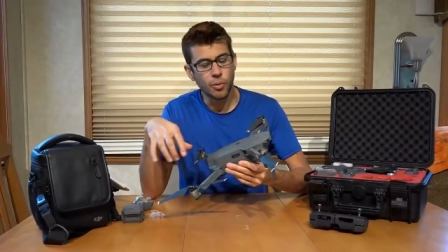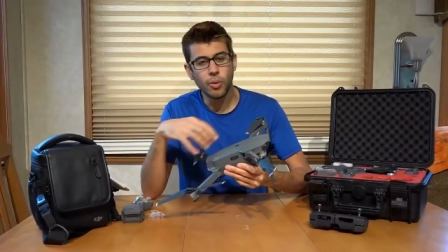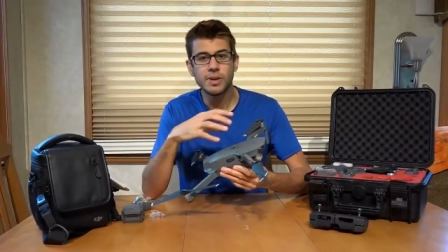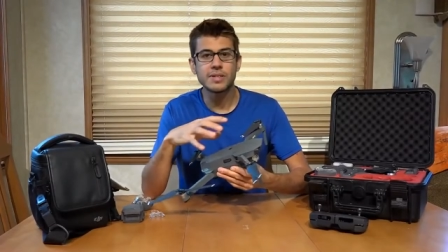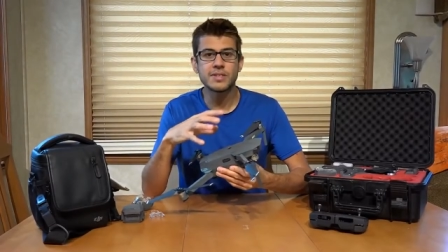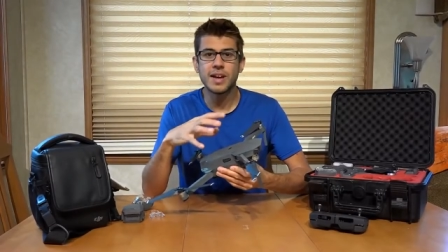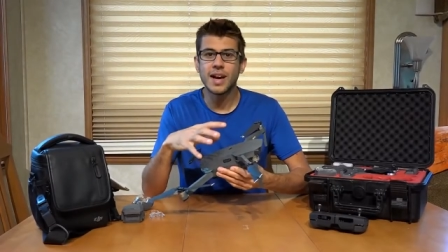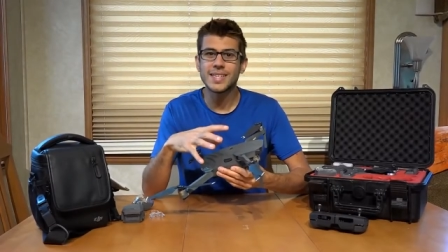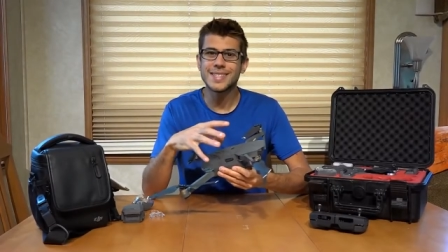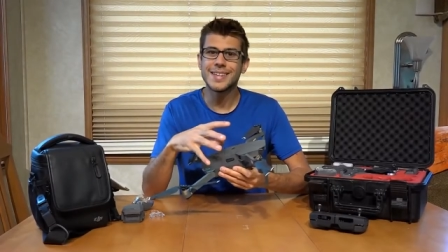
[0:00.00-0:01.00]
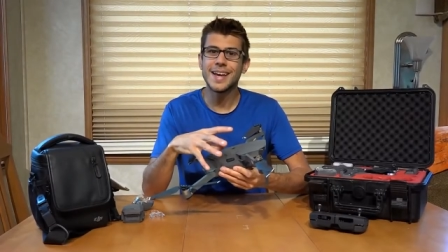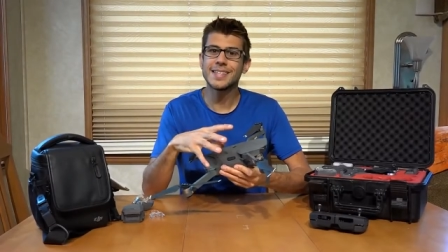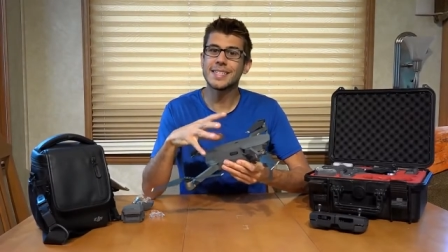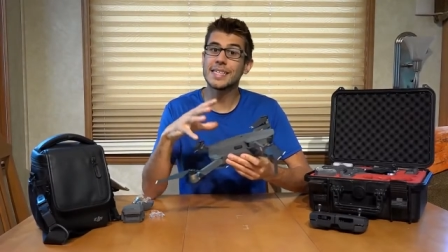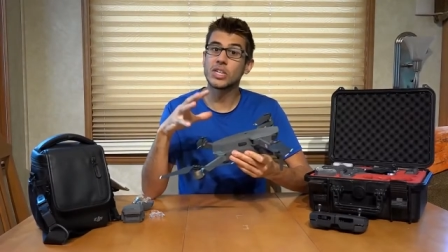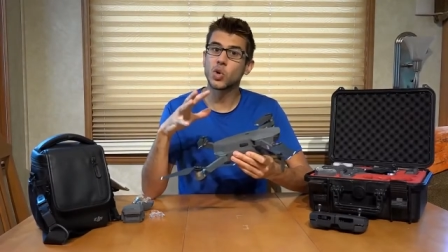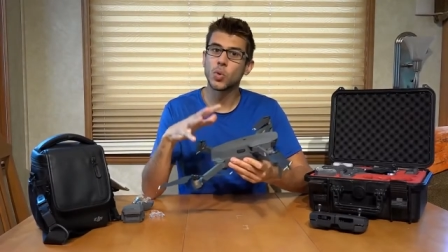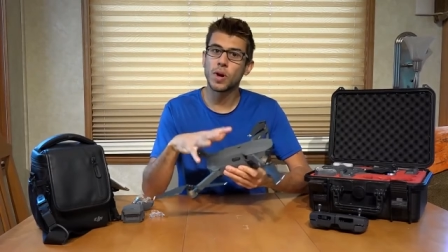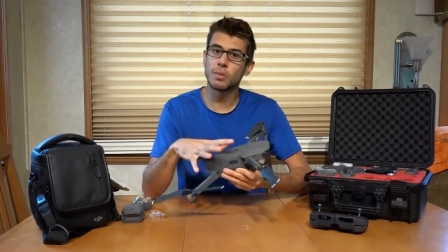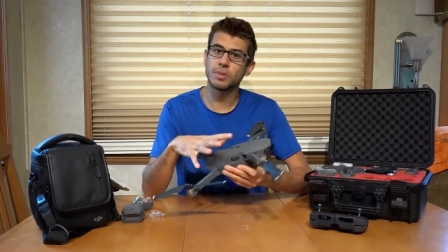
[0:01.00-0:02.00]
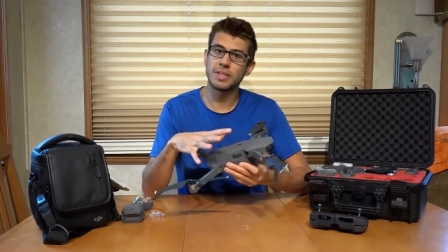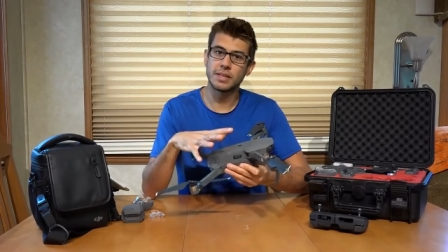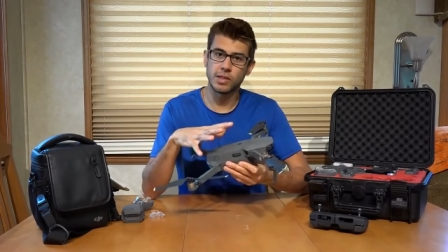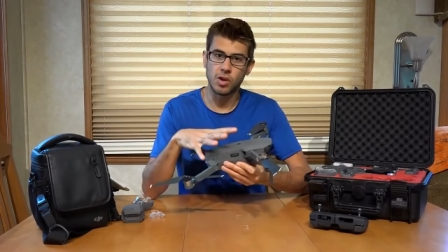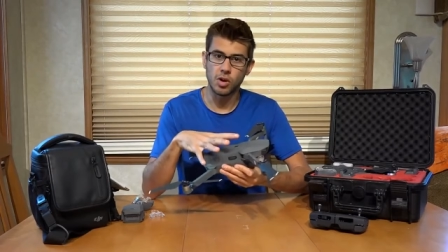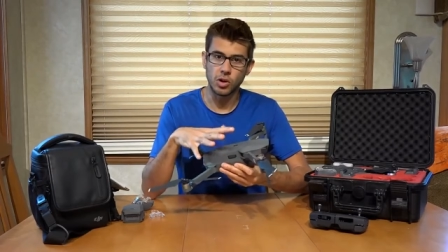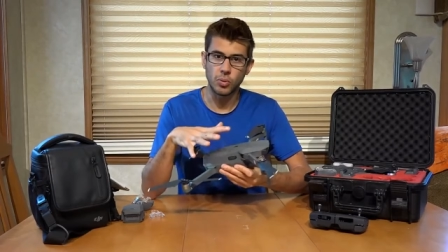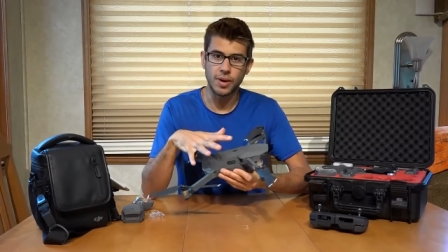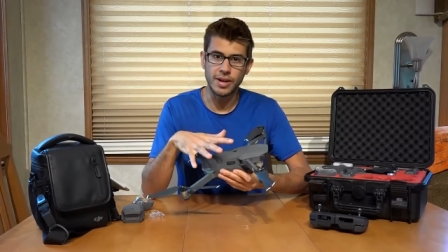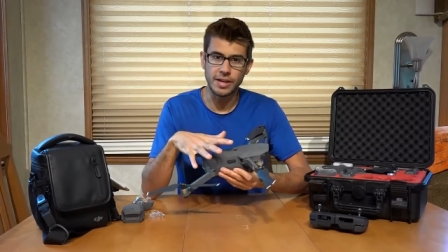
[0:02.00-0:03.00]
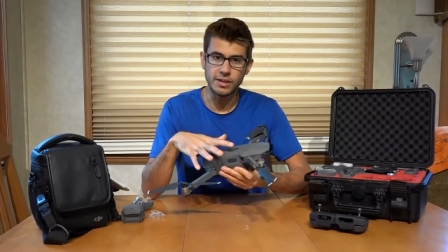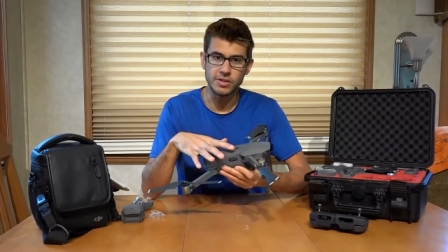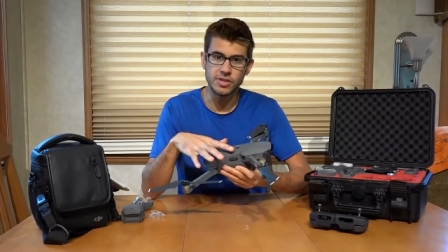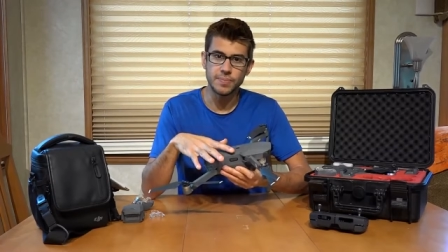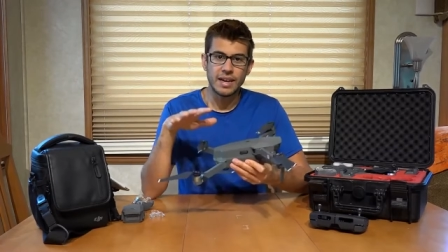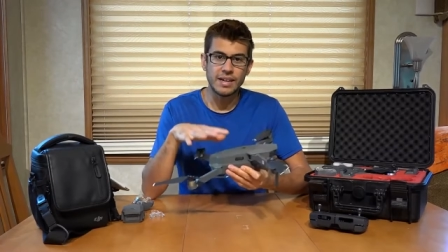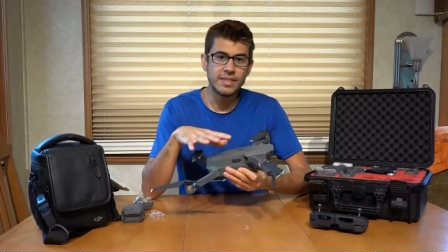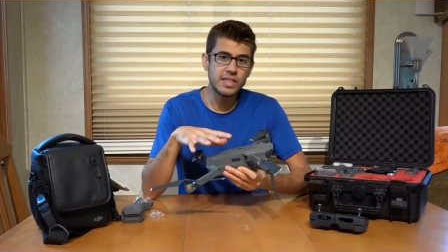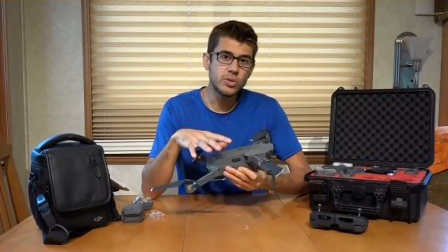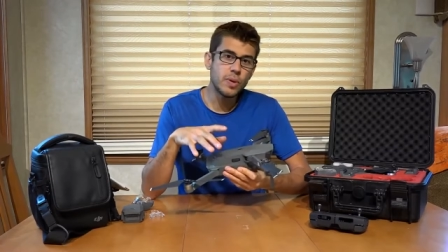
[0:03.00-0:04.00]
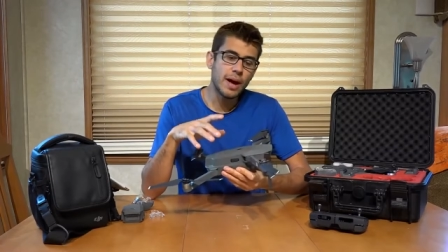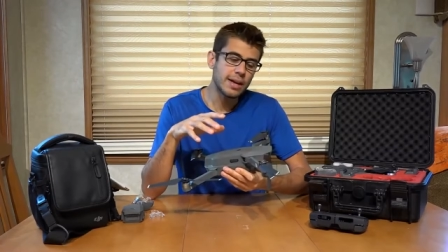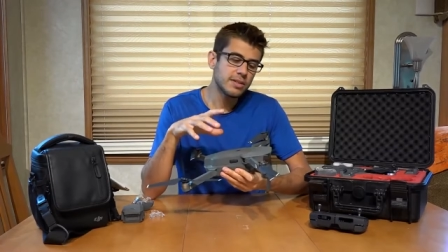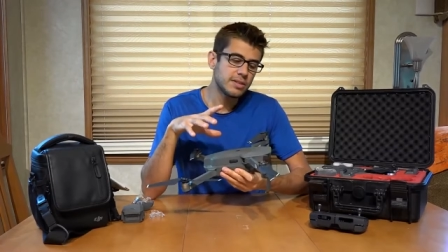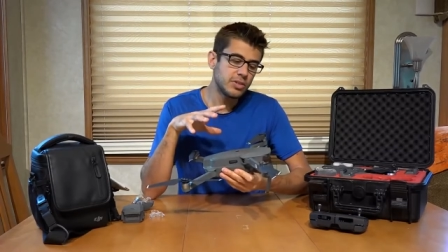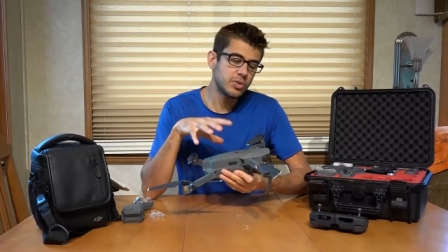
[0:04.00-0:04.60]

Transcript: for its size, it has an incredibly long range. In the US,